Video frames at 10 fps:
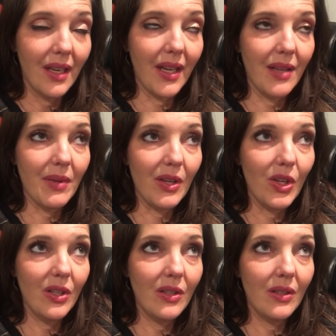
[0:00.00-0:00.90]
um, I
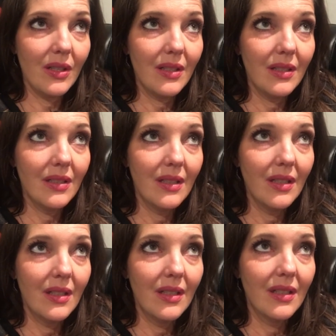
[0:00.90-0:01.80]
heard
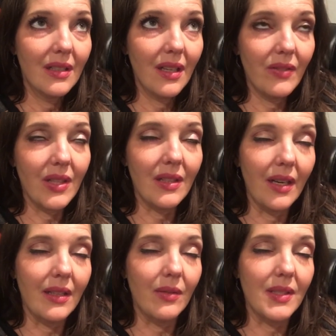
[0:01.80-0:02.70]
kind of a
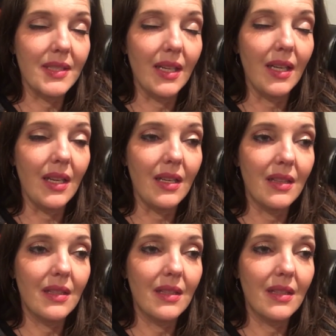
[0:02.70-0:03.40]
thought that was like,